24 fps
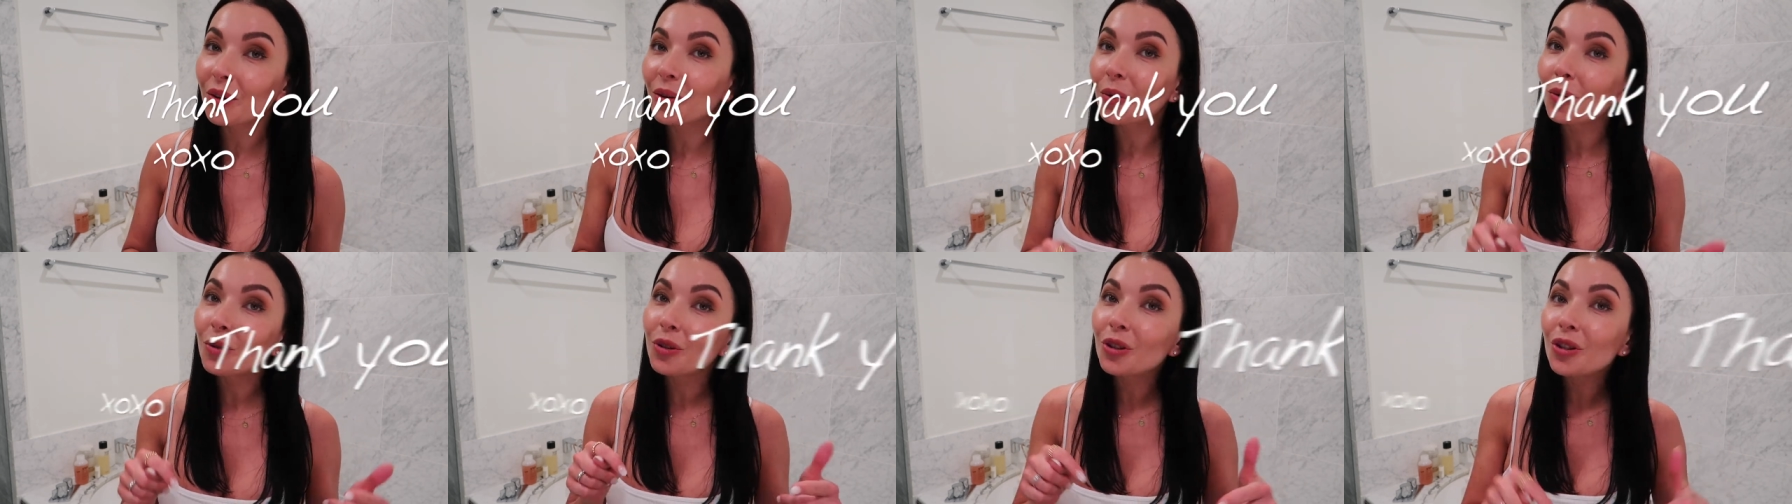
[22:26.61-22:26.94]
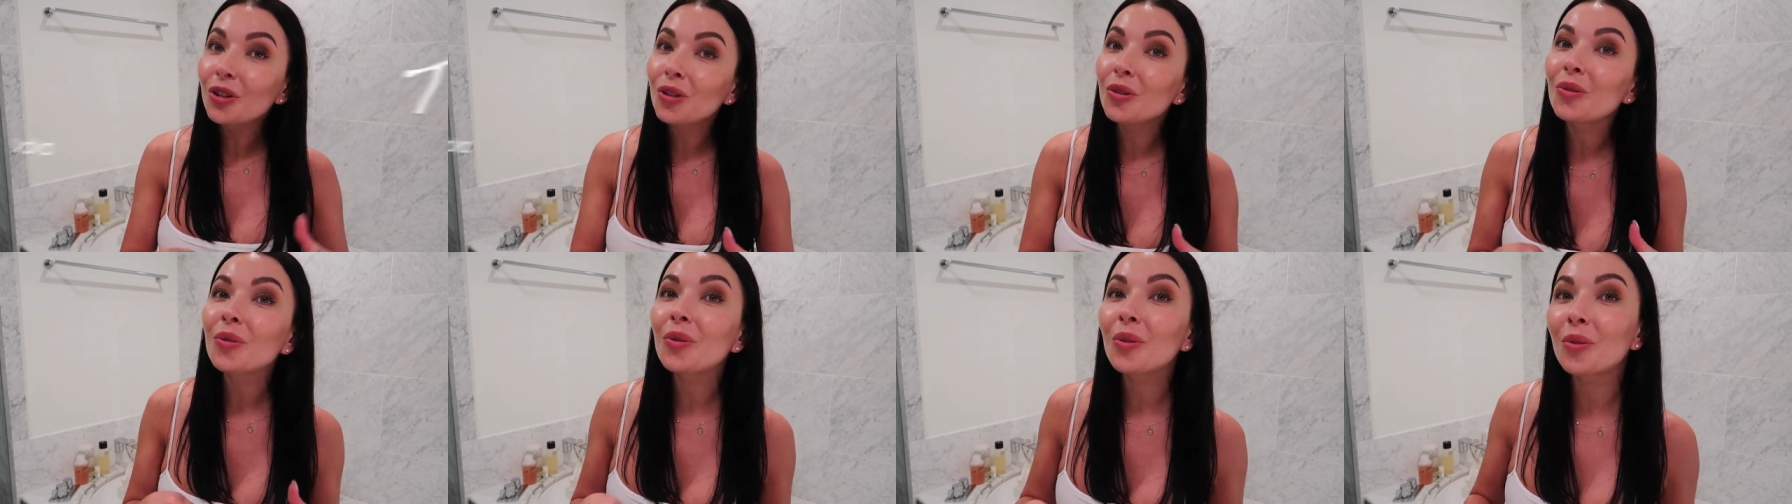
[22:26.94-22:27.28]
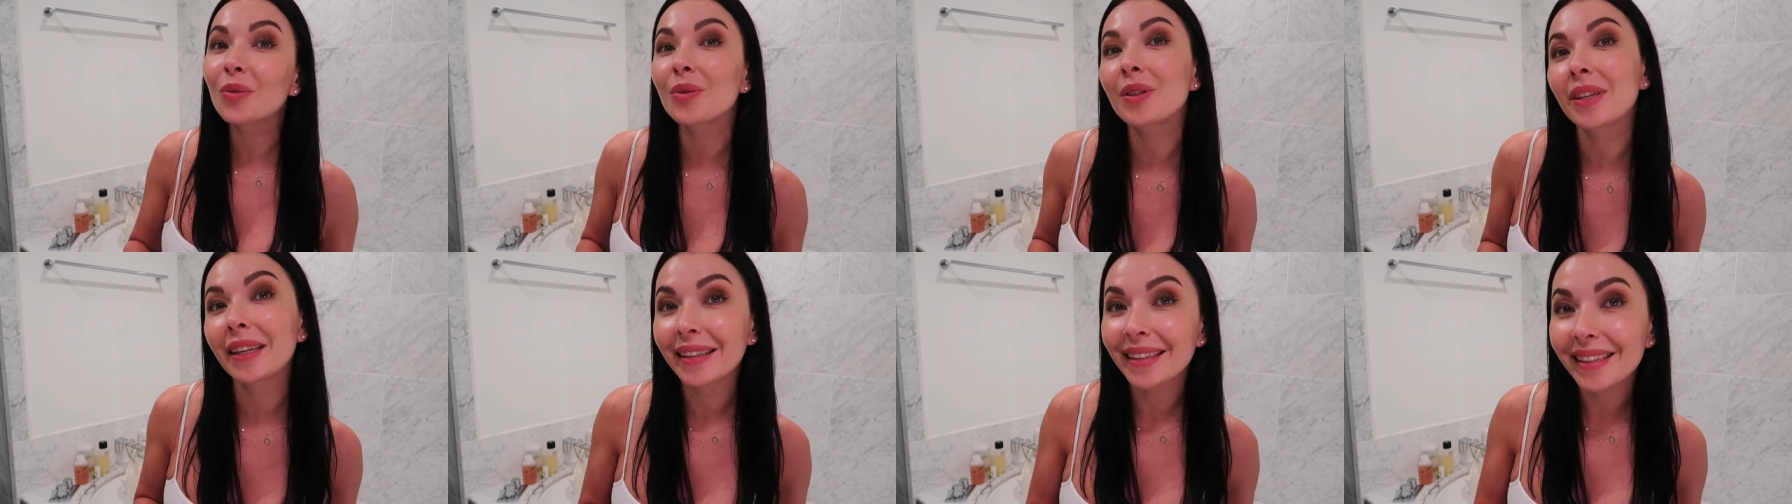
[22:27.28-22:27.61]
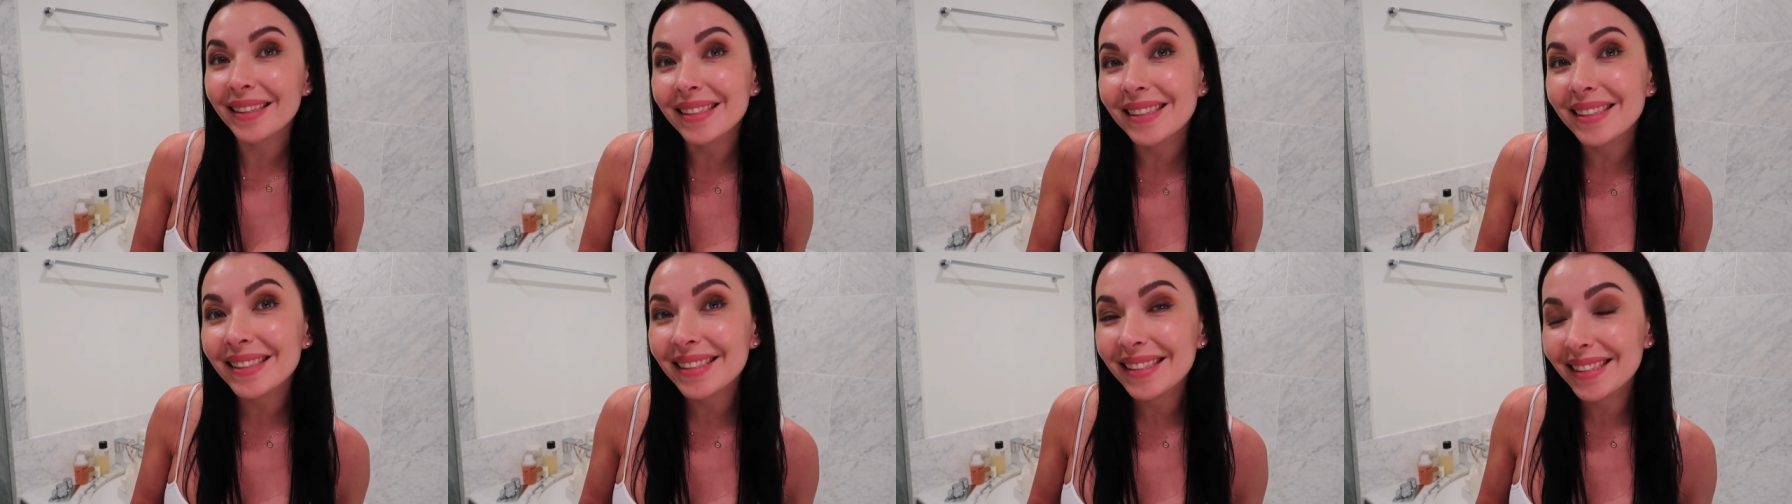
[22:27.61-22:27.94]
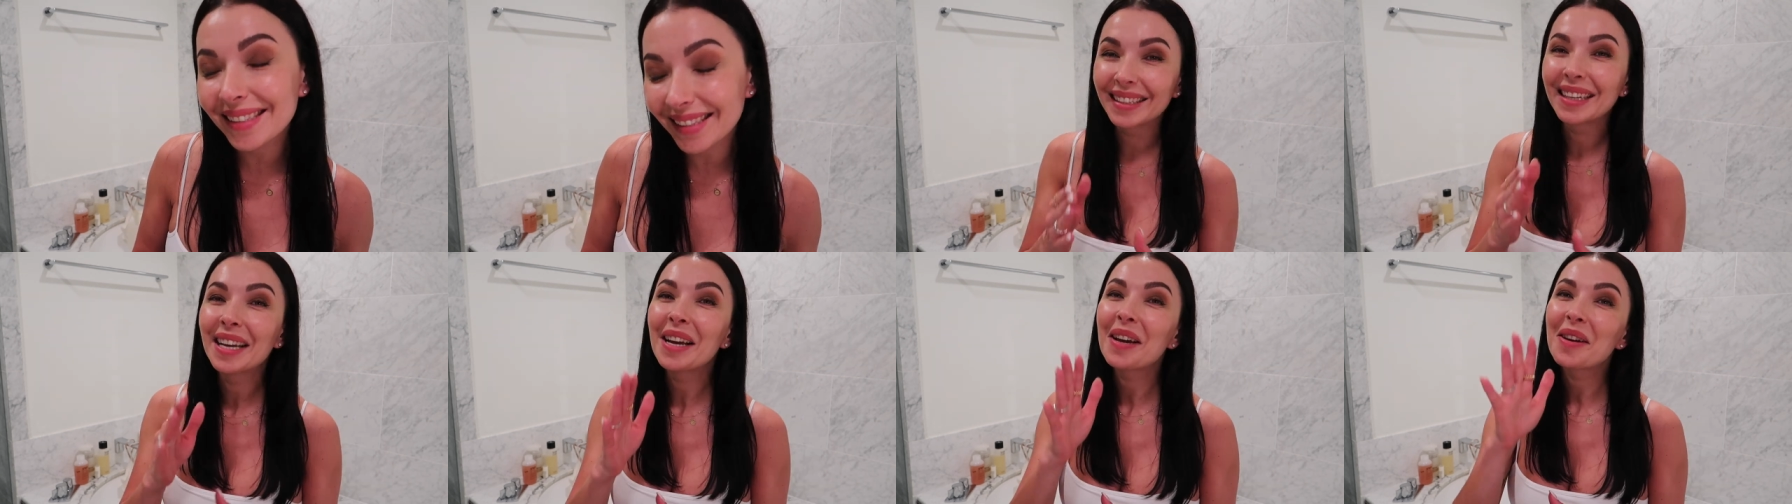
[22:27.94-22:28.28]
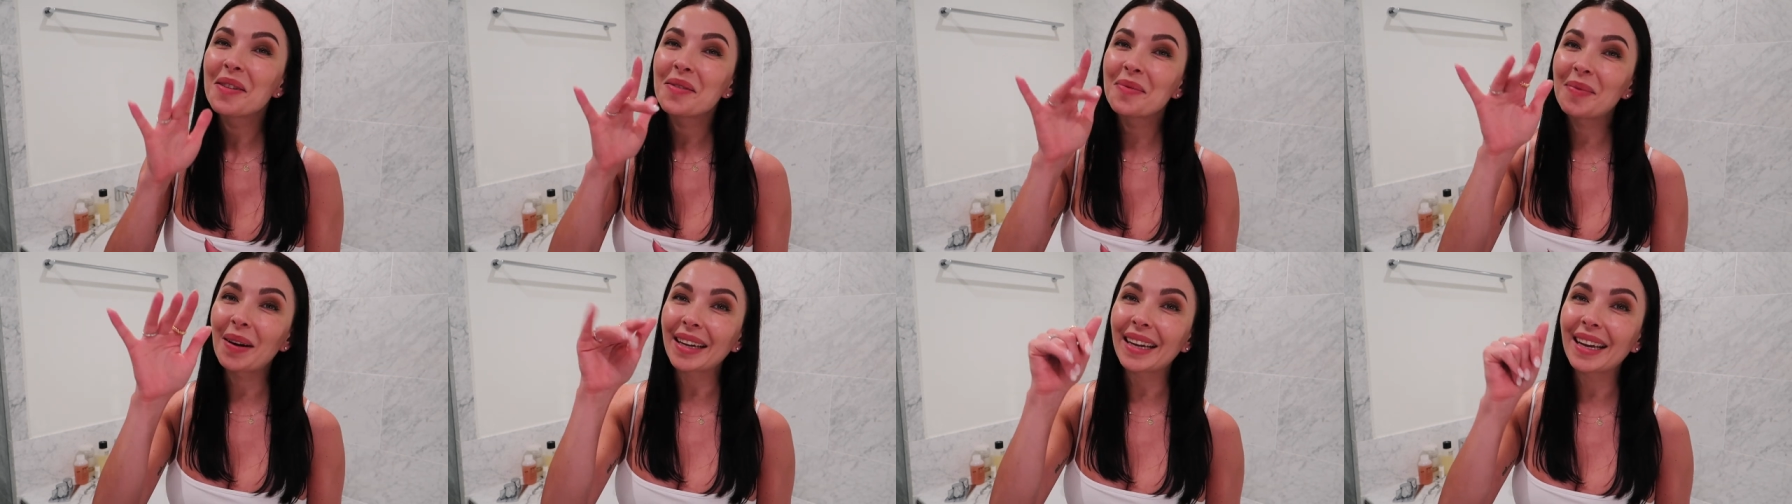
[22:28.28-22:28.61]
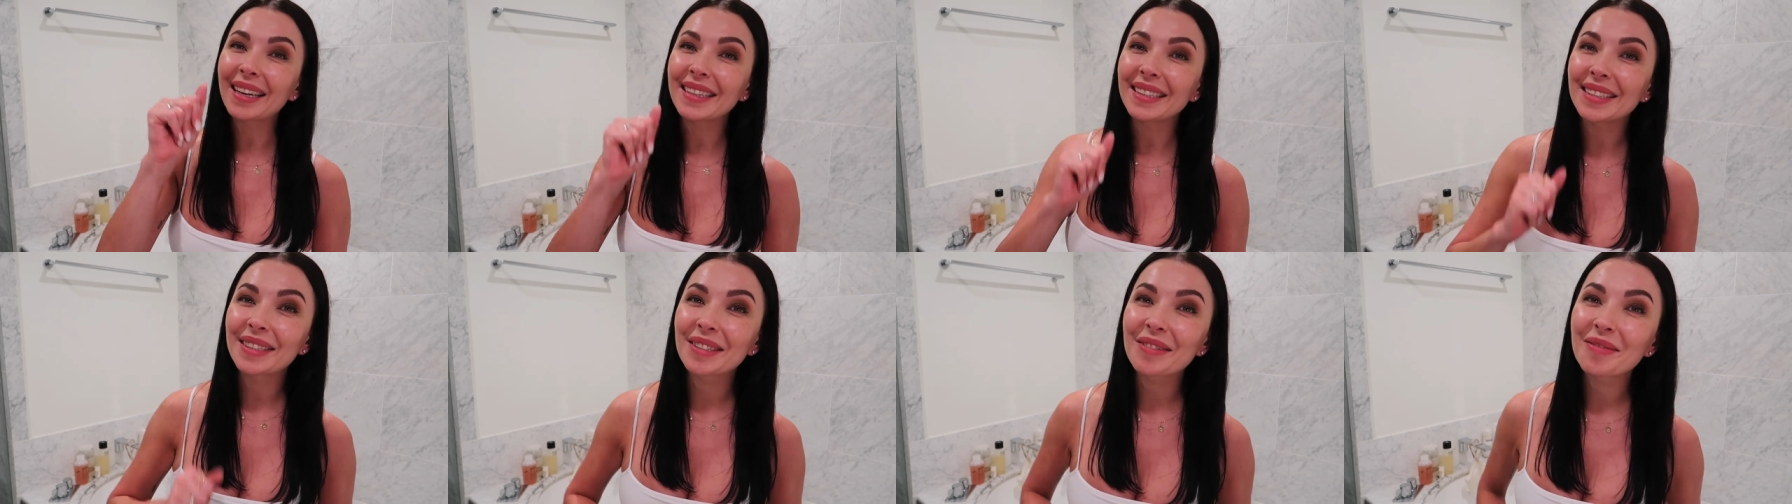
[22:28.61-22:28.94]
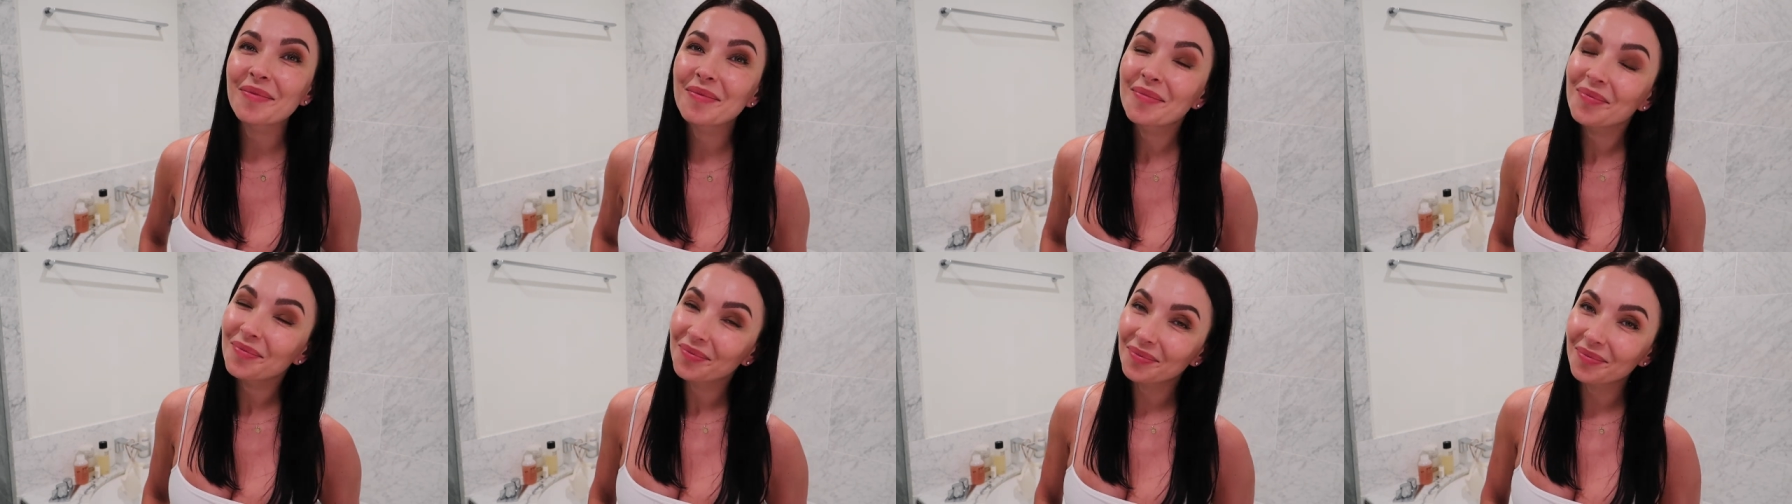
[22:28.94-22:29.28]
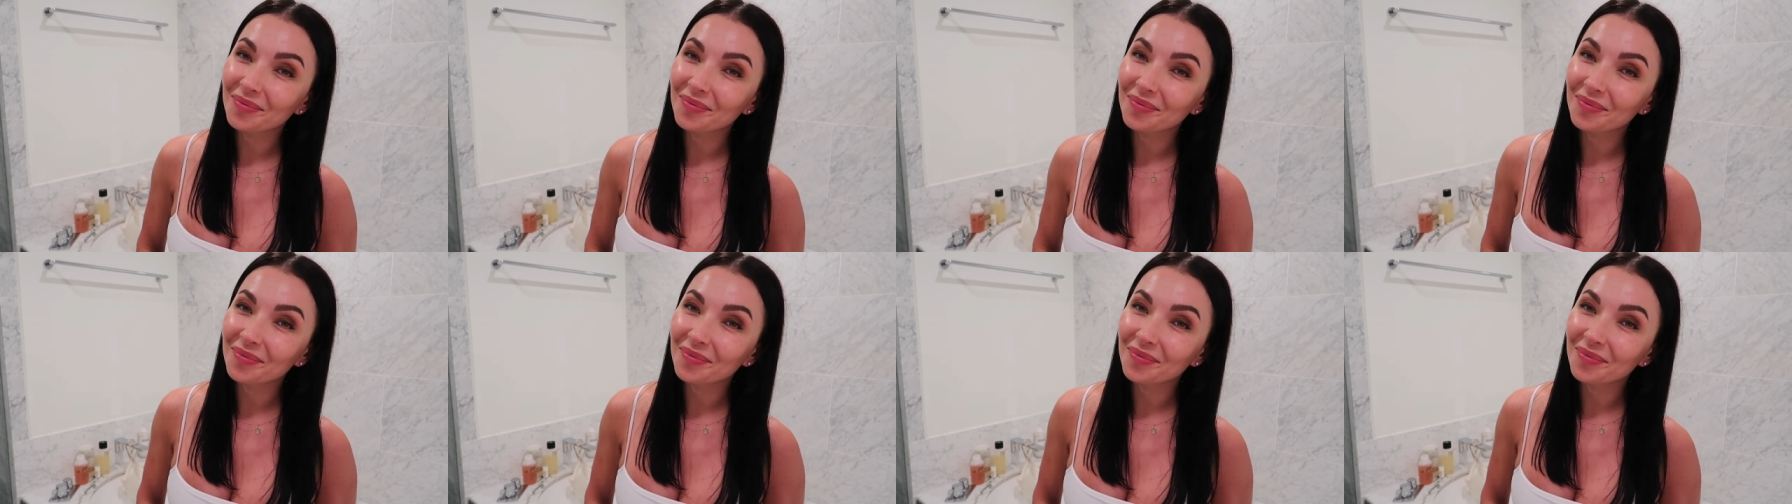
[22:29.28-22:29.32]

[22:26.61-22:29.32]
will continue using this. Bye guys.